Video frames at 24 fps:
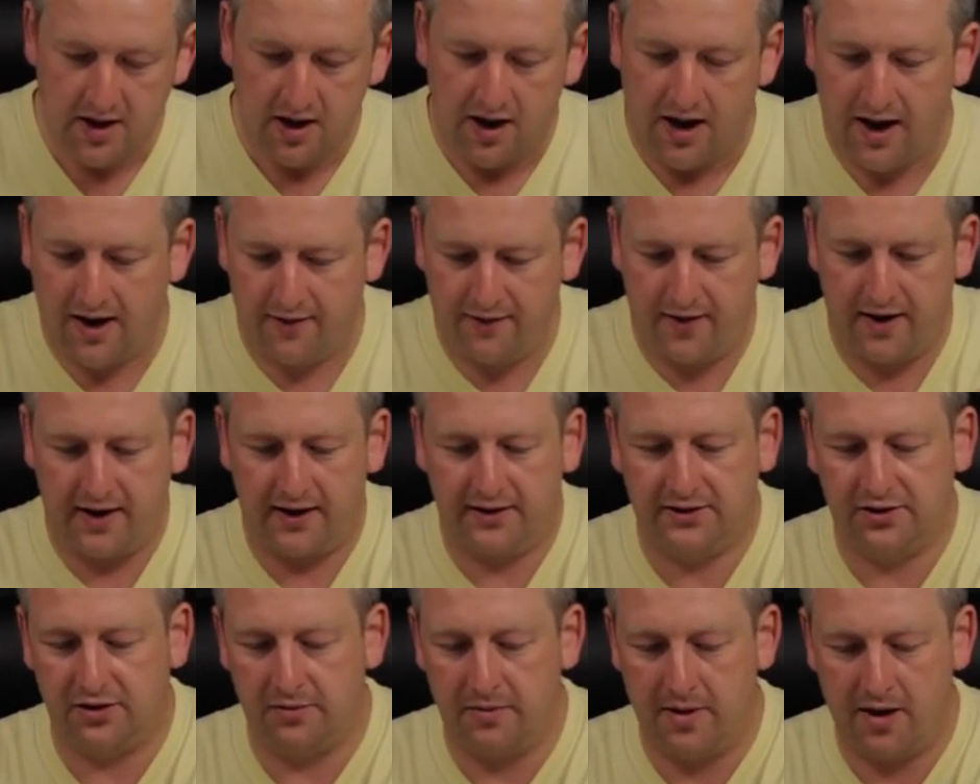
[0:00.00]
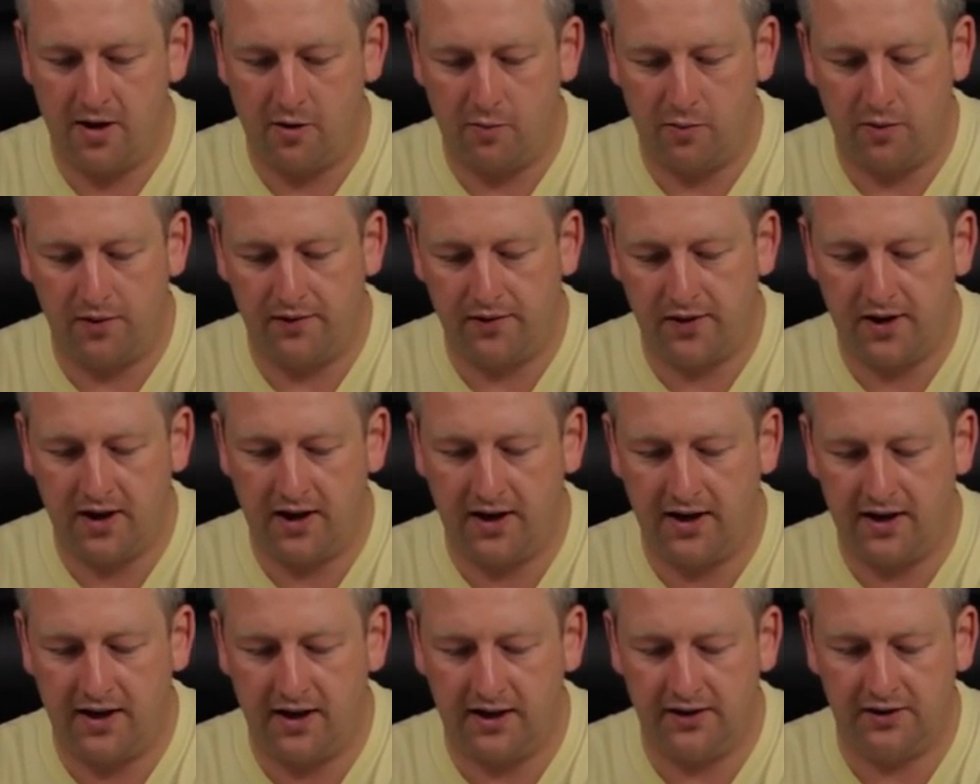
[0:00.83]
Have had some help with the
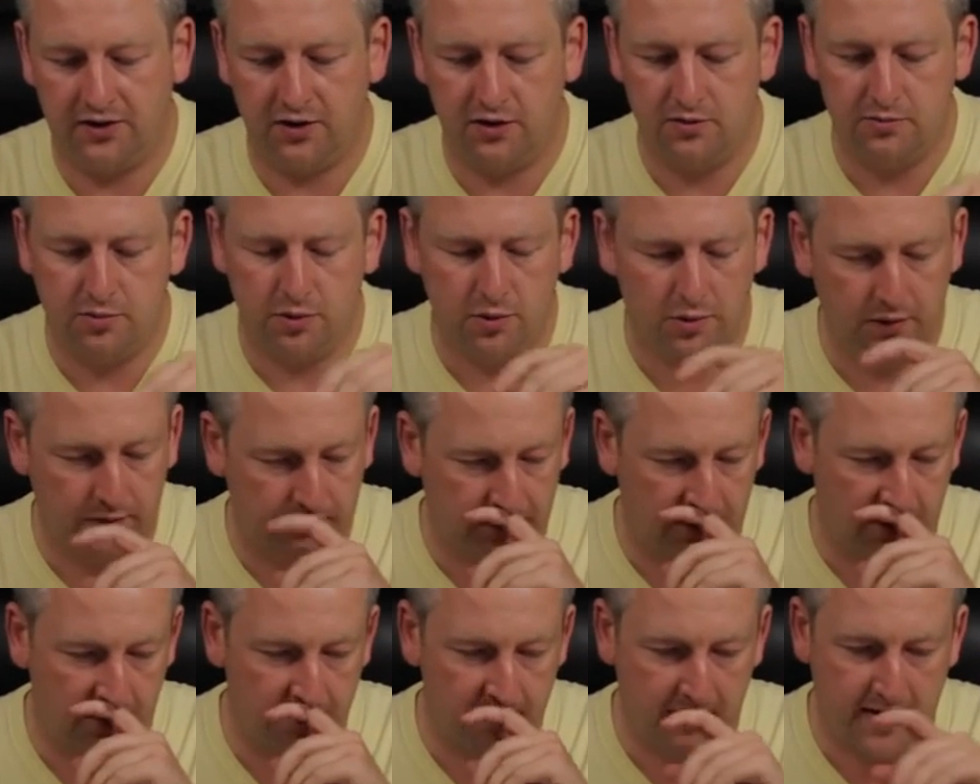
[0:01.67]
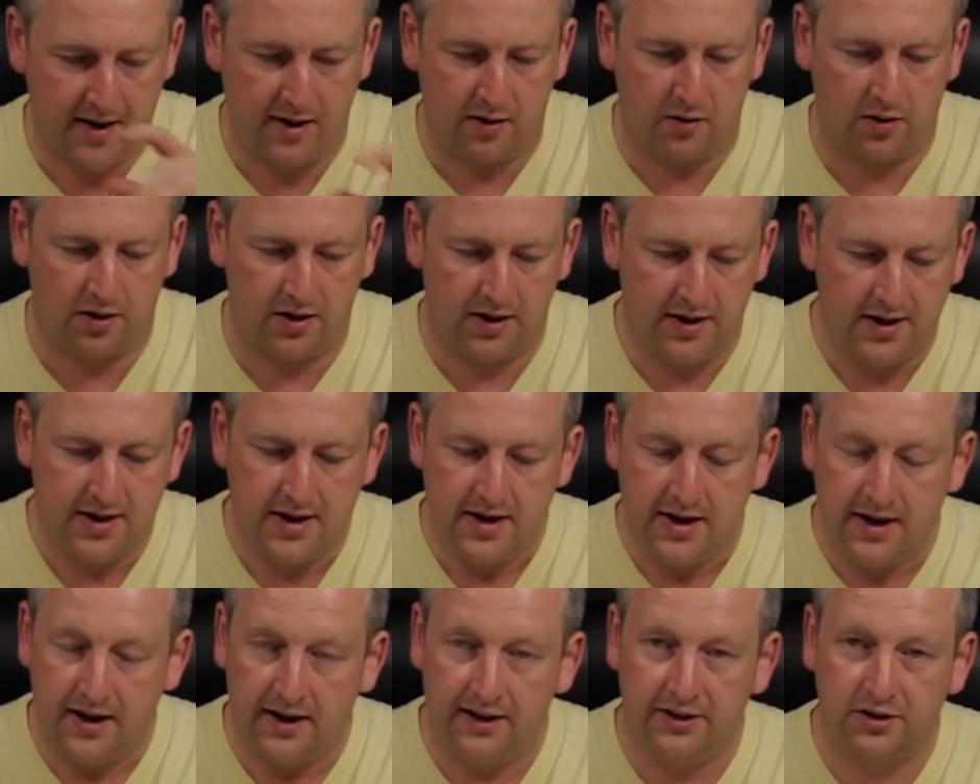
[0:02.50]
KK2 board from Malc.
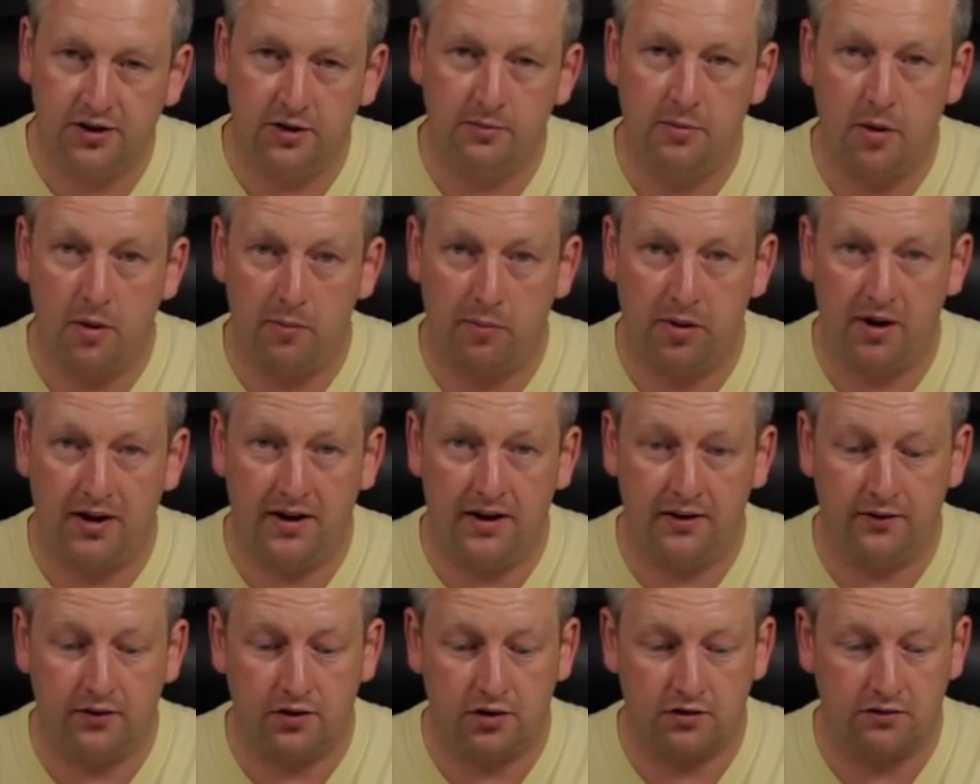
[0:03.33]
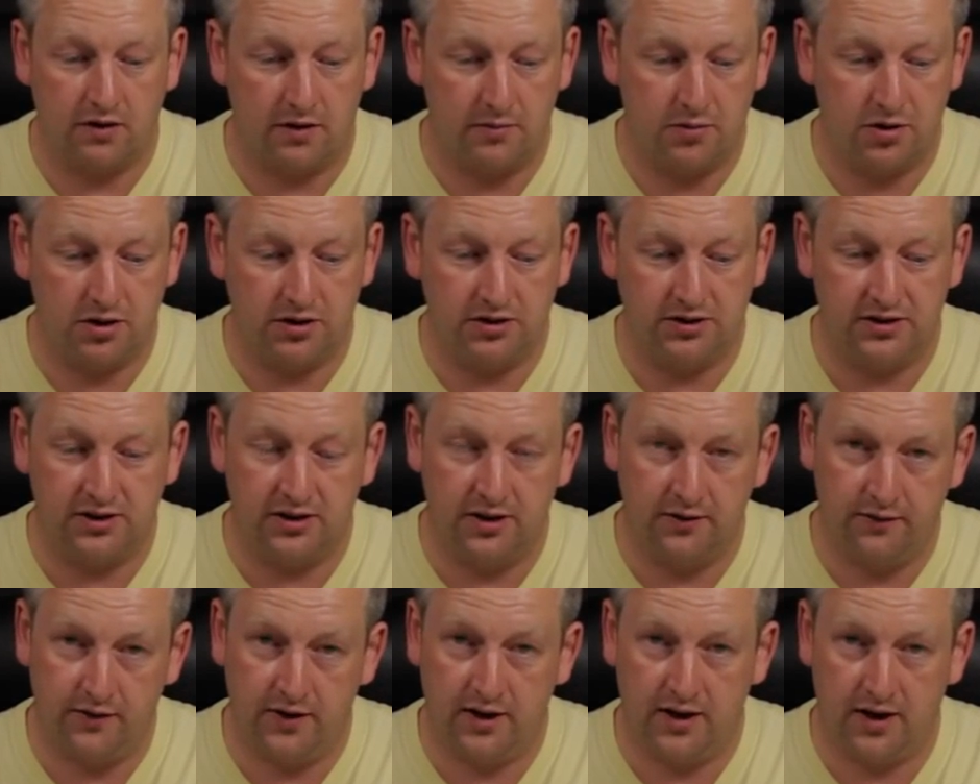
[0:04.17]
He's going to put plenty of descriptions in
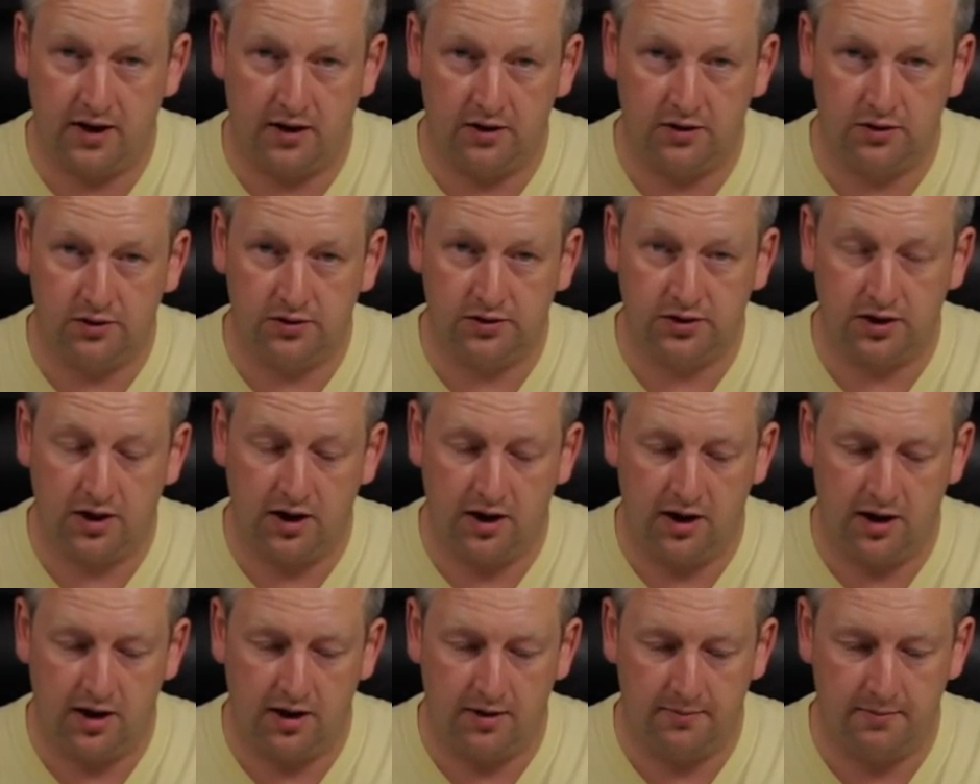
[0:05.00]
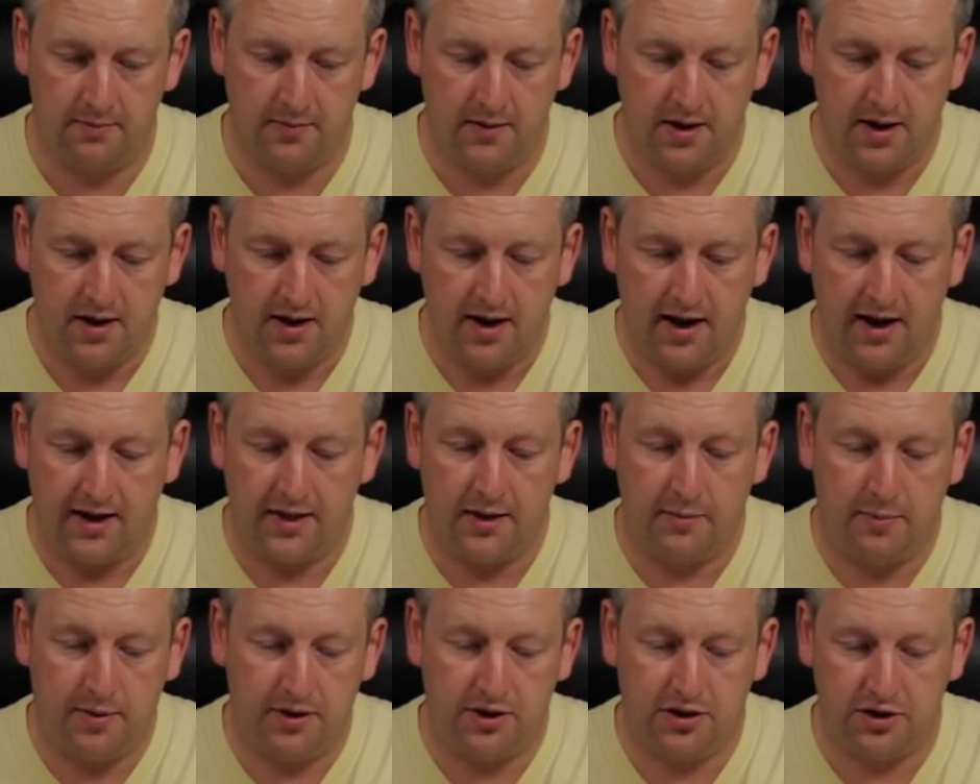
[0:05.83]
the videos and
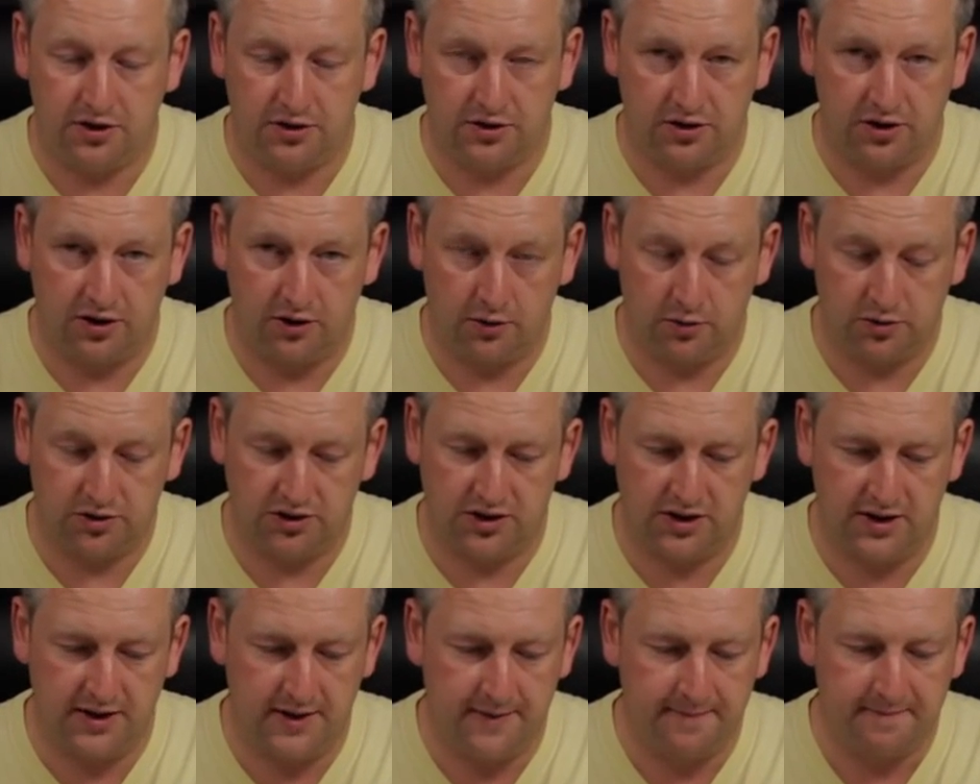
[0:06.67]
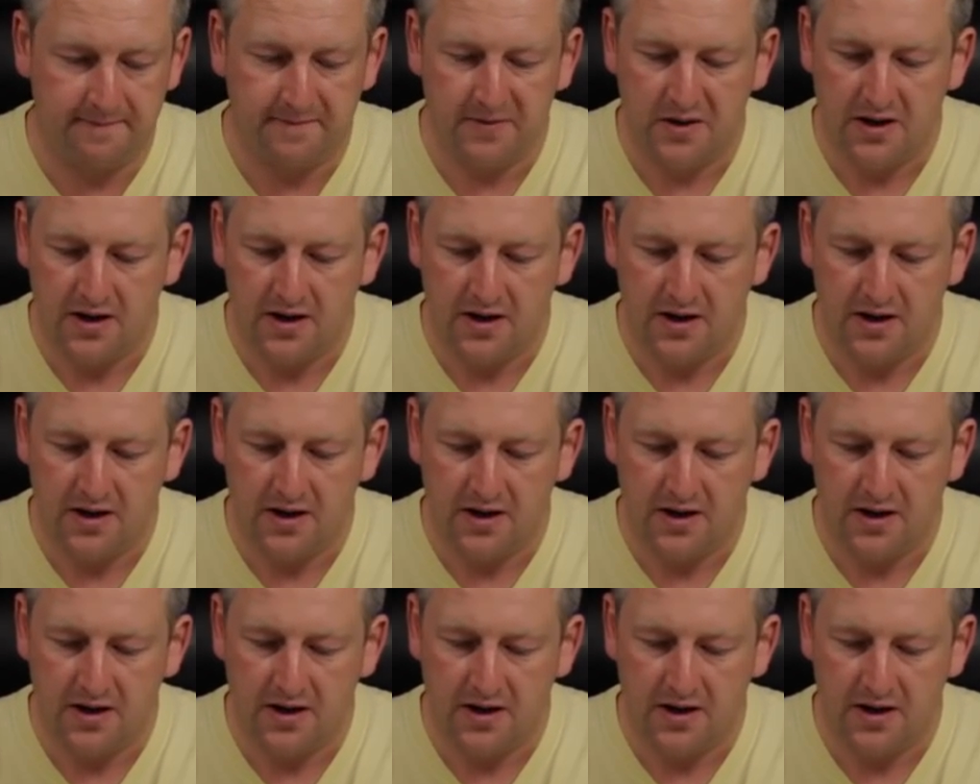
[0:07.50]
the pictures that you'll see.